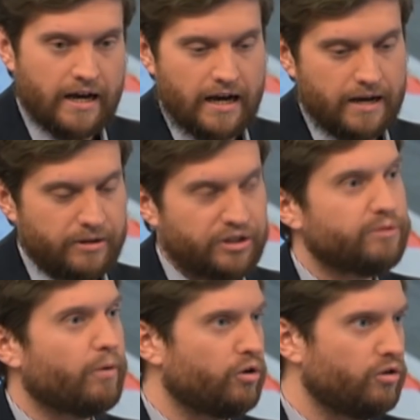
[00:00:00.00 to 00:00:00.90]
Um, and she's
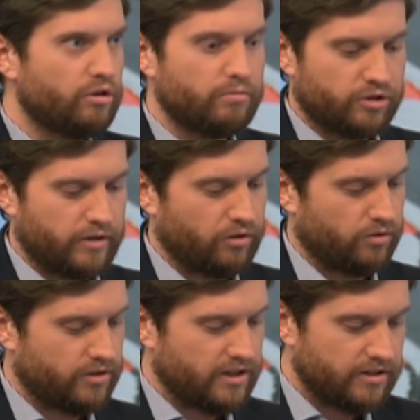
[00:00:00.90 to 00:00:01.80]
broken numerous
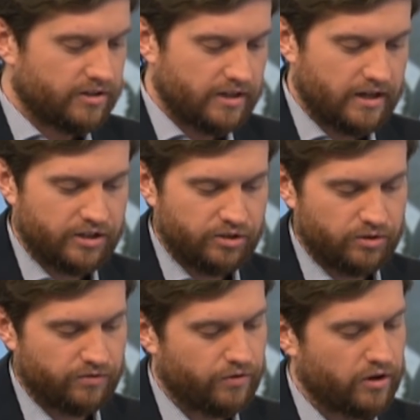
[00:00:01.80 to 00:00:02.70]
records since. Uh, she was
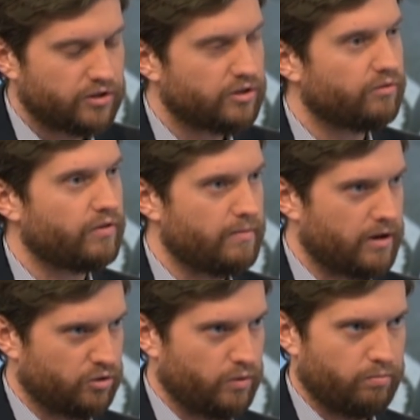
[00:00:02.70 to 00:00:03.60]
the first female
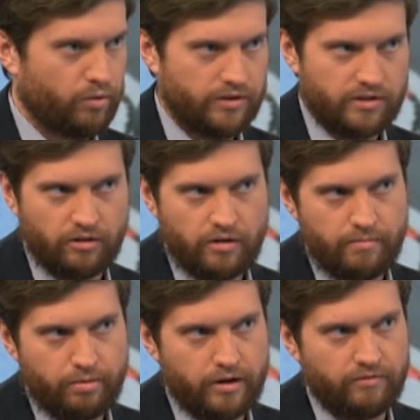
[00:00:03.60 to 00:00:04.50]
to win points in the
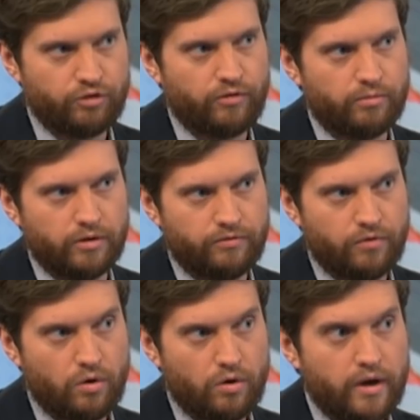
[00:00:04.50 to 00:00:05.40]
Grand Prix in Formula
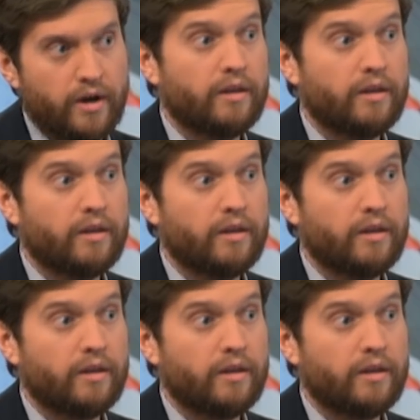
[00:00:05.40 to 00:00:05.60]
four.